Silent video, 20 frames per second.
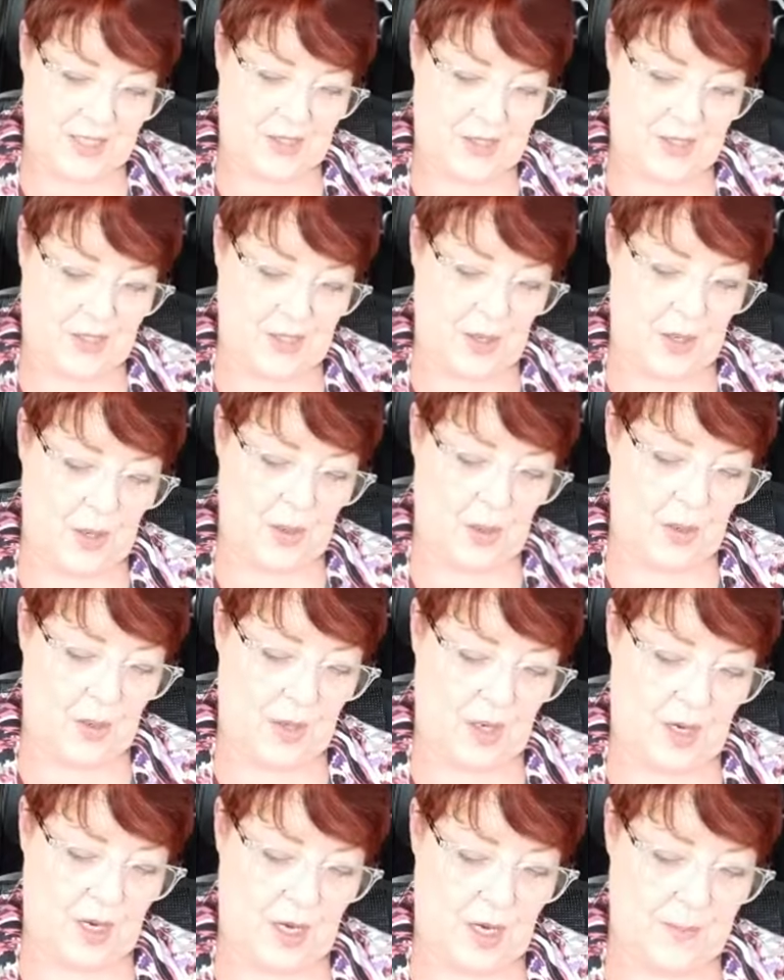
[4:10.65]

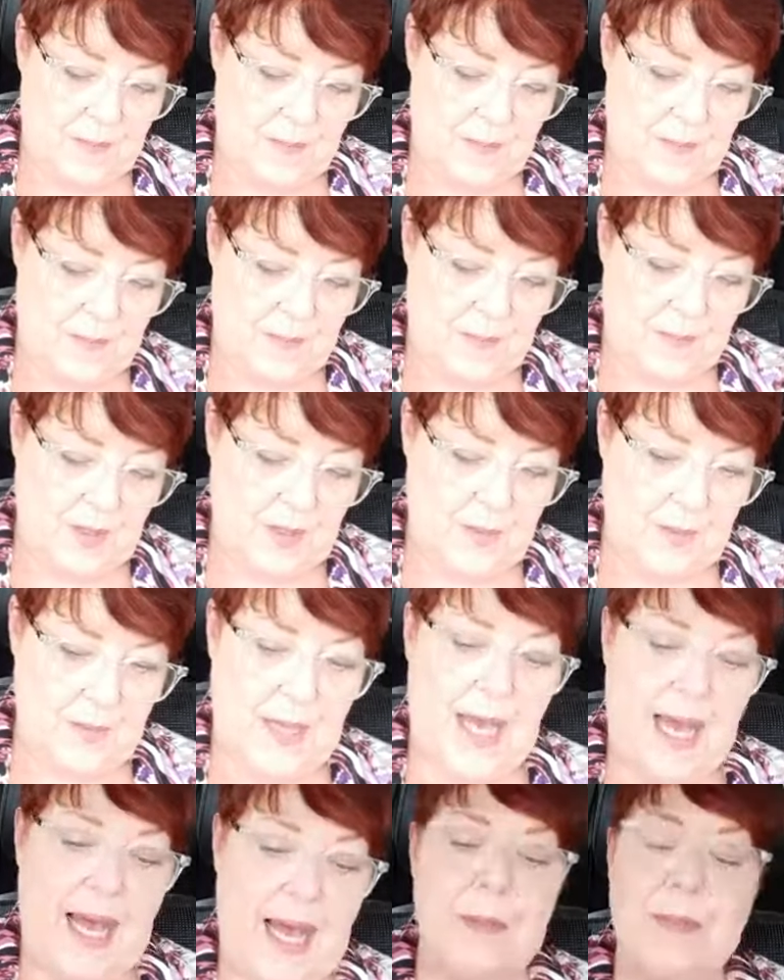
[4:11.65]
So um,
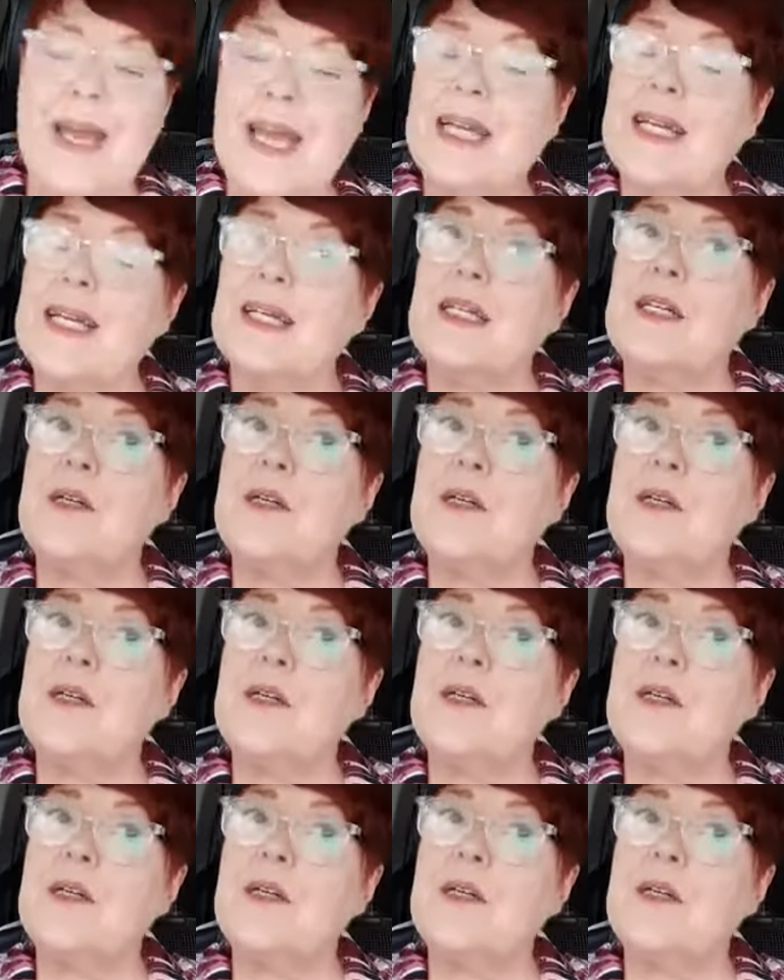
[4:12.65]
make a